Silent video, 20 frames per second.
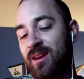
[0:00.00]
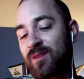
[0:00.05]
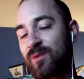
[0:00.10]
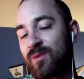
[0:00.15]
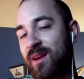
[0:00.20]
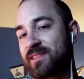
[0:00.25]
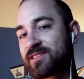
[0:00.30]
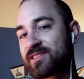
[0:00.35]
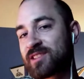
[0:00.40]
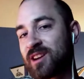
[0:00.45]

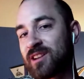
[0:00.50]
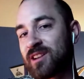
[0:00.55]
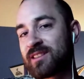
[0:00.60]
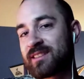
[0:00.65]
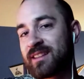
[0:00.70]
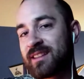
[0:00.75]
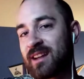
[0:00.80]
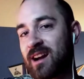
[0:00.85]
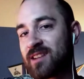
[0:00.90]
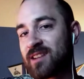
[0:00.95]
Red Skull in
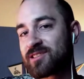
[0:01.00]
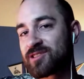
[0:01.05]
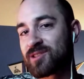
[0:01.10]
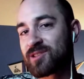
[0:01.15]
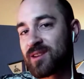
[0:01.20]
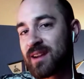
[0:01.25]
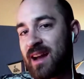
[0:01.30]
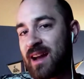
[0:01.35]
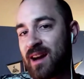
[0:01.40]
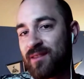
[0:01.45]
the
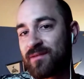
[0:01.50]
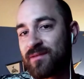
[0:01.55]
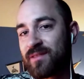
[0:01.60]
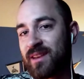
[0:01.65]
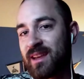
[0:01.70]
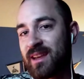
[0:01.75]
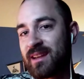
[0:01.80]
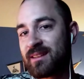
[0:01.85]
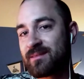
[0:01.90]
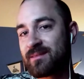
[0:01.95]
Onslaught
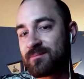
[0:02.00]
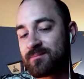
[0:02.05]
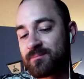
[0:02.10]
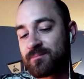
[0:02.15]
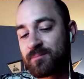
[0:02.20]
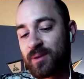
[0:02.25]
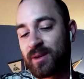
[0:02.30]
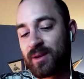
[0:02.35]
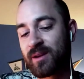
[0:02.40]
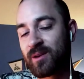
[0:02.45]
outfit,
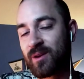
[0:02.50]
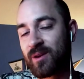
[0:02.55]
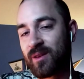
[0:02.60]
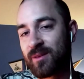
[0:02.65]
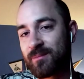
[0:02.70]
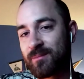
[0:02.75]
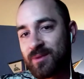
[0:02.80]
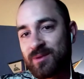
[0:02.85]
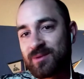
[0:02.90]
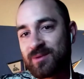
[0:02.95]
putting all
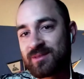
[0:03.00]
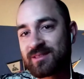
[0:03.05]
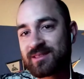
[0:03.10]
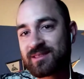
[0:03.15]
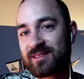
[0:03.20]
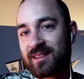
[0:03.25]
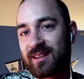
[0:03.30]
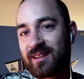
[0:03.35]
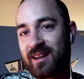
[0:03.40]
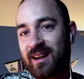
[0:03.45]
the
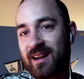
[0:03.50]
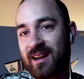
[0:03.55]
mutants in